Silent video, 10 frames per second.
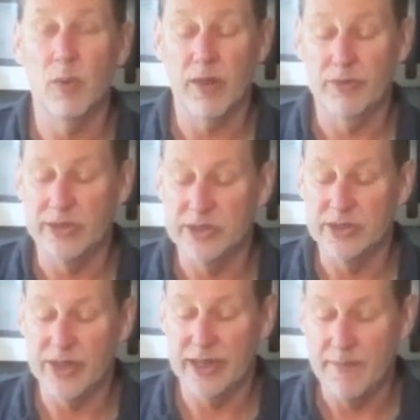one of the
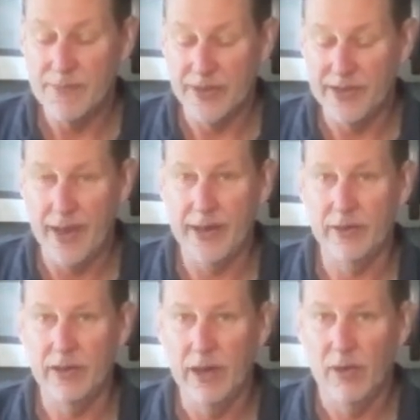reasons that
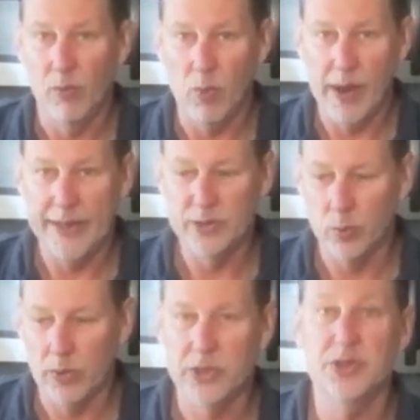Italian wines
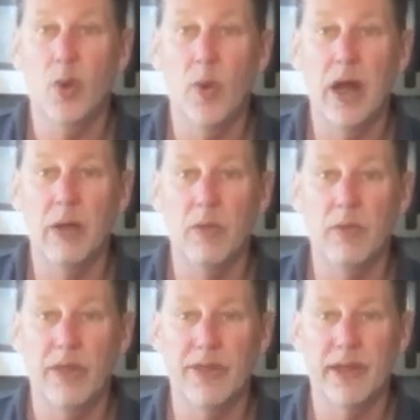work so well
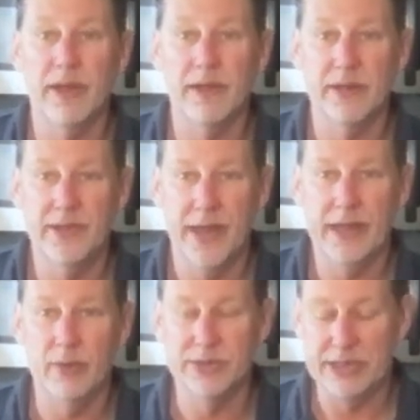with uh,
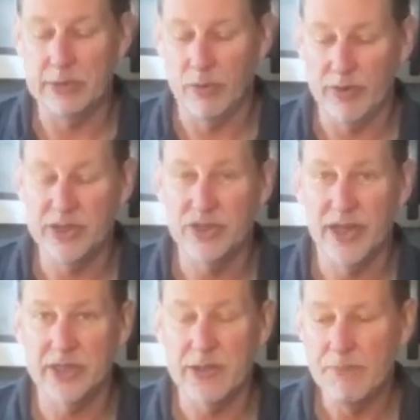Italian cuisine with red
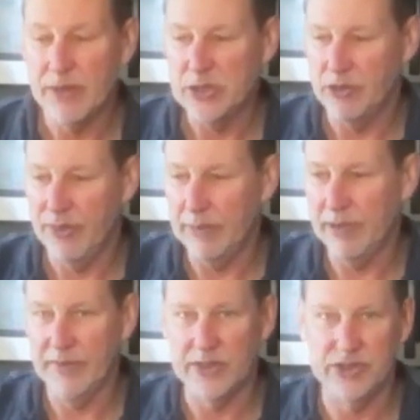sauce is you think
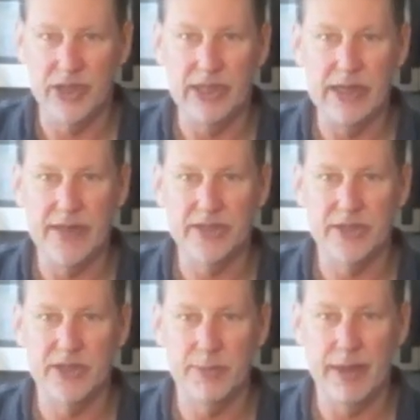about the acidity
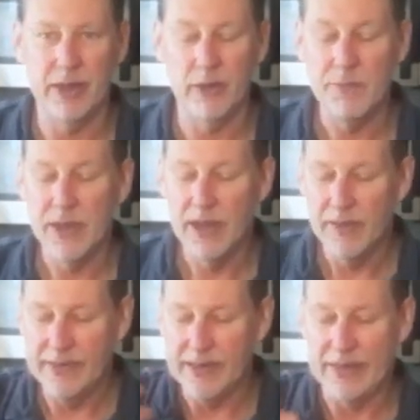that's in the tomato,
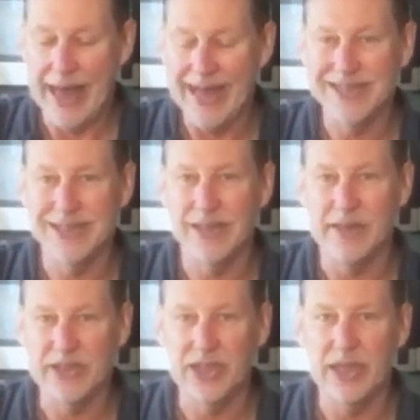the, the
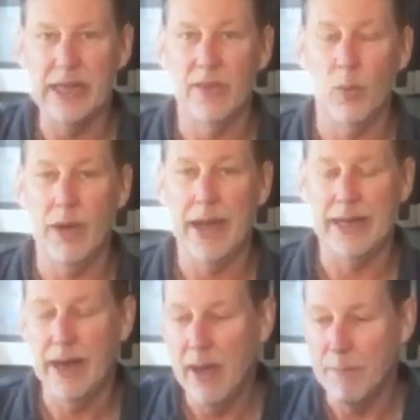acid, the acidity in the
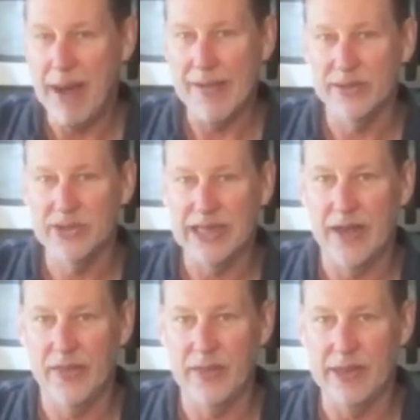wine balances
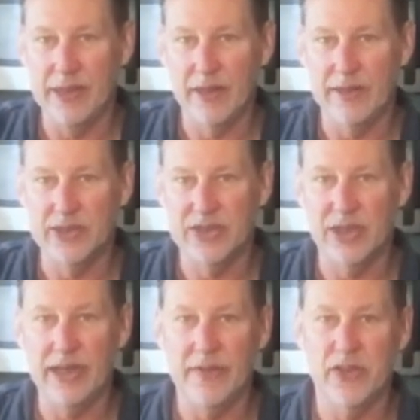out the, the
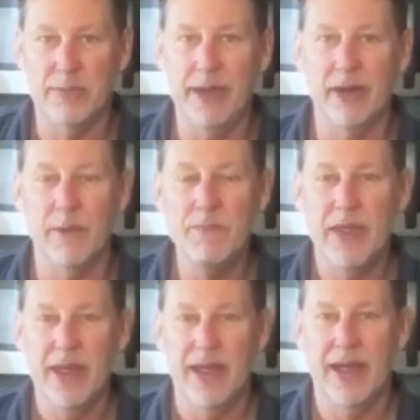acidity in the tomato,
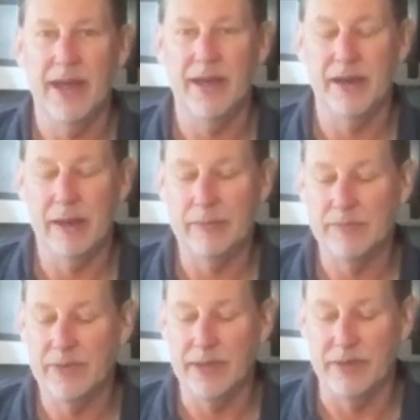and
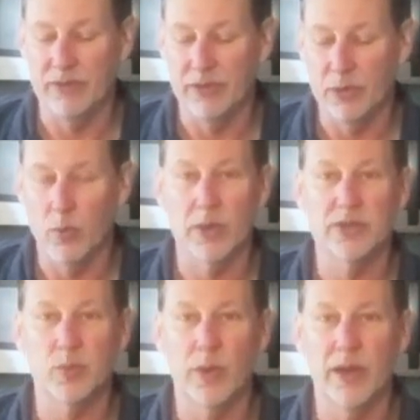um, it really
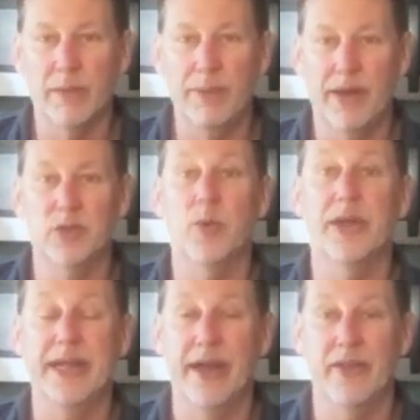works well and pairs
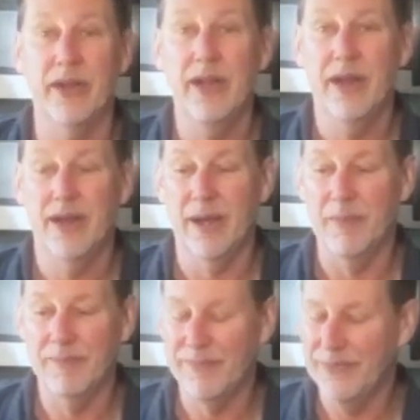well together.
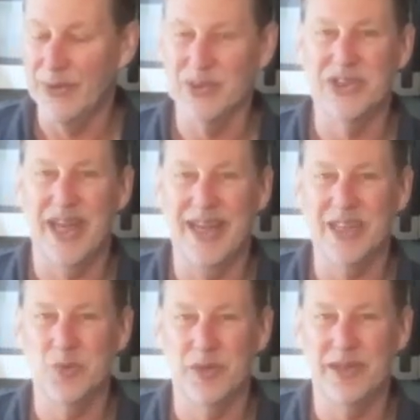Um, the old
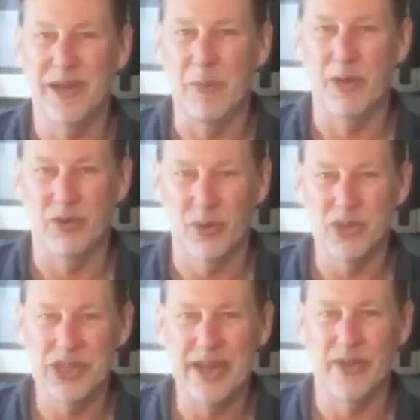saying is what, uh, what
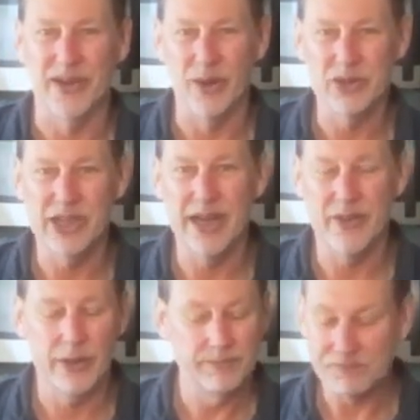grows together goes
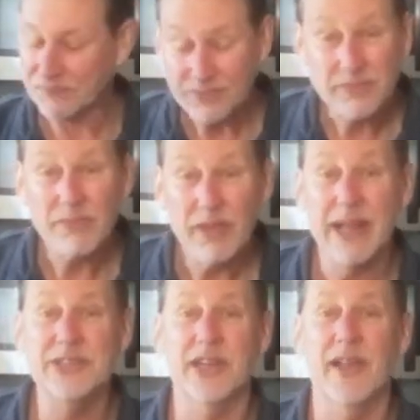together.
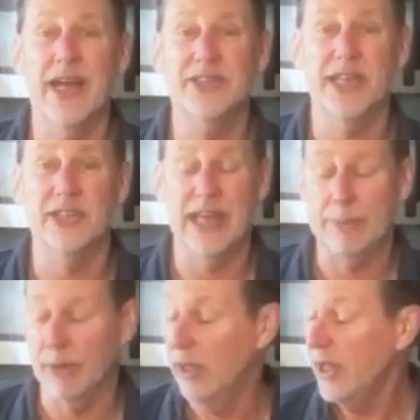That's a classic
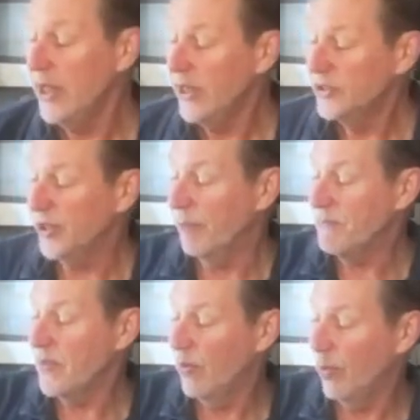example.
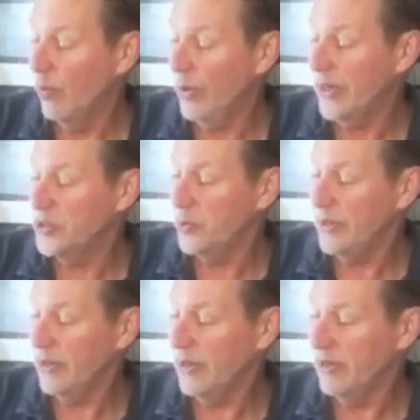So whereas
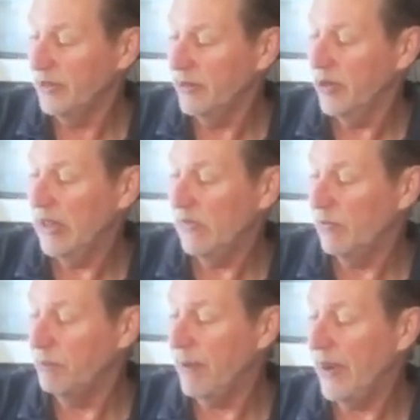we uh, don't have a
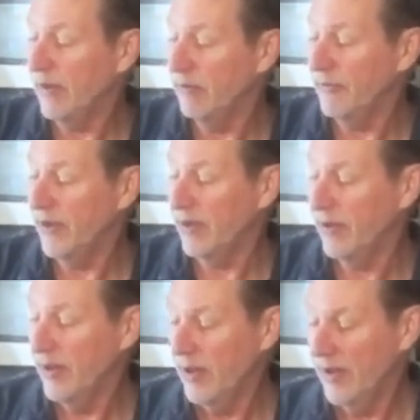big pot of
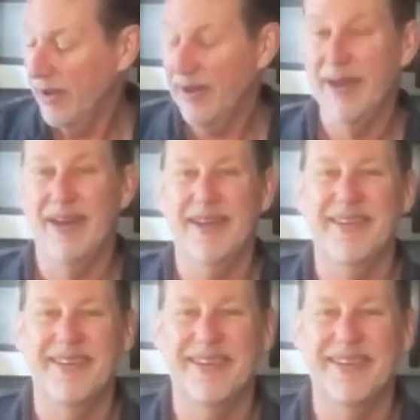uh, uh